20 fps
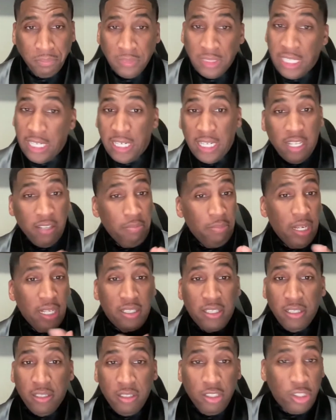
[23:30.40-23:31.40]
He didn't
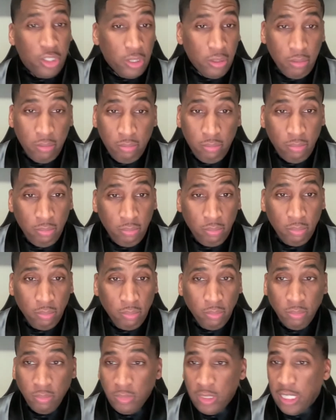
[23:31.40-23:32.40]
mention the Jew.
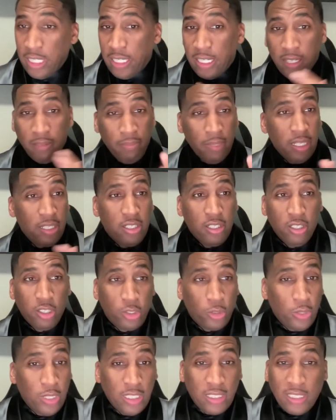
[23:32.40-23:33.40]
He didn't mention the
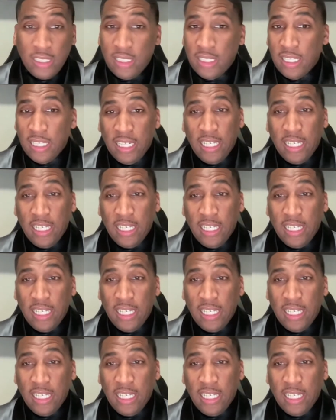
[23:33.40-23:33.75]
Christian.